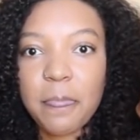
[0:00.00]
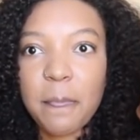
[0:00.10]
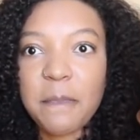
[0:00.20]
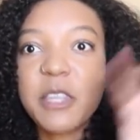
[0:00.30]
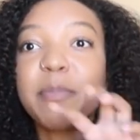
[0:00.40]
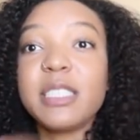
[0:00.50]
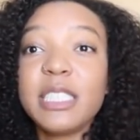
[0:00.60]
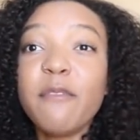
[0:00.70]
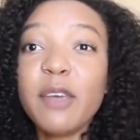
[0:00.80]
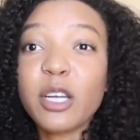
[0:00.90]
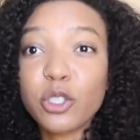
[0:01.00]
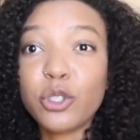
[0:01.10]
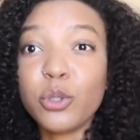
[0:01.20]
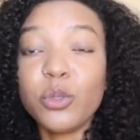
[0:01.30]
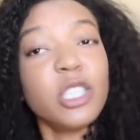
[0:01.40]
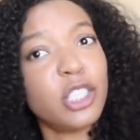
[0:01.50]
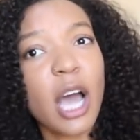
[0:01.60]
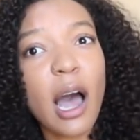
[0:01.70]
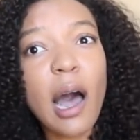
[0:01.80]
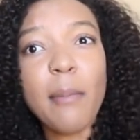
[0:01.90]
specific to the
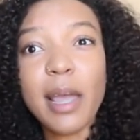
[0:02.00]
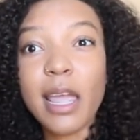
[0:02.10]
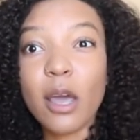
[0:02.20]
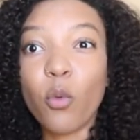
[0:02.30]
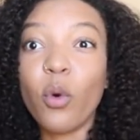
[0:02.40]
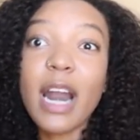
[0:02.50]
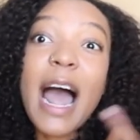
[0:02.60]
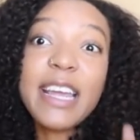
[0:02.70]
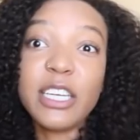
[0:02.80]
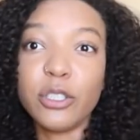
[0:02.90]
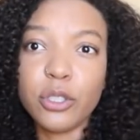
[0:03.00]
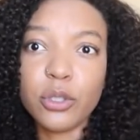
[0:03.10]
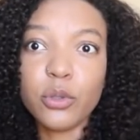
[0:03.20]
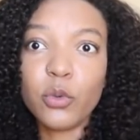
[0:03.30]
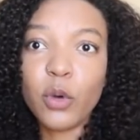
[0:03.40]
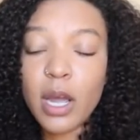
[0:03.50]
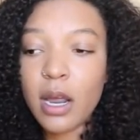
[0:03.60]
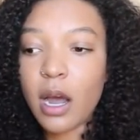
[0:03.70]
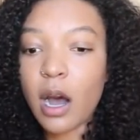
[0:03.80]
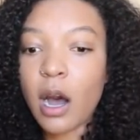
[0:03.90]
job and what I can do
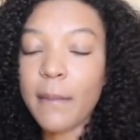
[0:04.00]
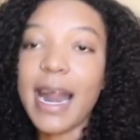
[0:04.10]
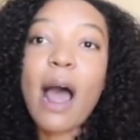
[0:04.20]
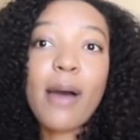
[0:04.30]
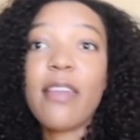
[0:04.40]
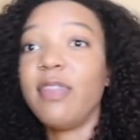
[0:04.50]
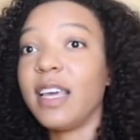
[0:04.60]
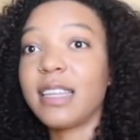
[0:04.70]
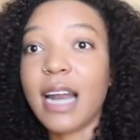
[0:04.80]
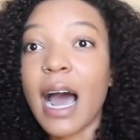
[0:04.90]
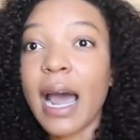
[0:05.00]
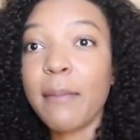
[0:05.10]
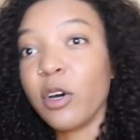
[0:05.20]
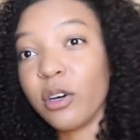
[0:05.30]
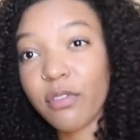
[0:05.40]
and how I think that I'm a good